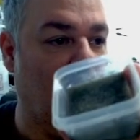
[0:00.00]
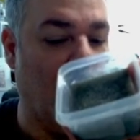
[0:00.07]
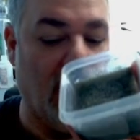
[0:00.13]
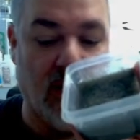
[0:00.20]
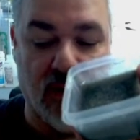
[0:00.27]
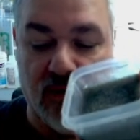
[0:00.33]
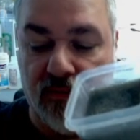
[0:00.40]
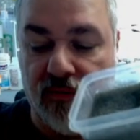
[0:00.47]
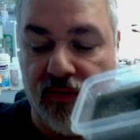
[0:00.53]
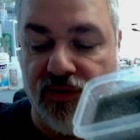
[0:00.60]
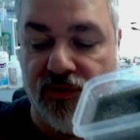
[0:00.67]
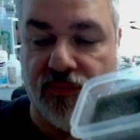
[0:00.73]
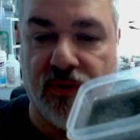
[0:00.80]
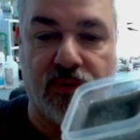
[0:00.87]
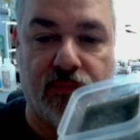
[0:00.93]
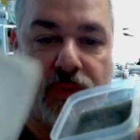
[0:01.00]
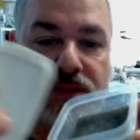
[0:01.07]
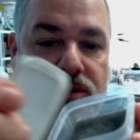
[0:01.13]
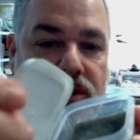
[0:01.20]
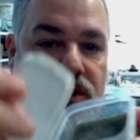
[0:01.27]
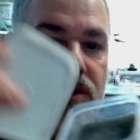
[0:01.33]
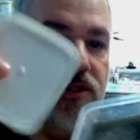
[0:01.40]
it's
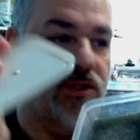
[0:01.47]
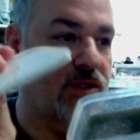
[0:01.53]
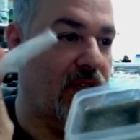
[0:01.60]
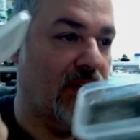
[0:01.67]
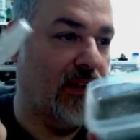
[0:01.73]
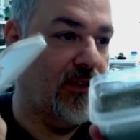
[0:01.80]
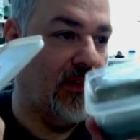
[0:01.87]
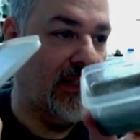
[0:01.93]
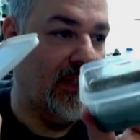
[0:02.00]
basically just got a little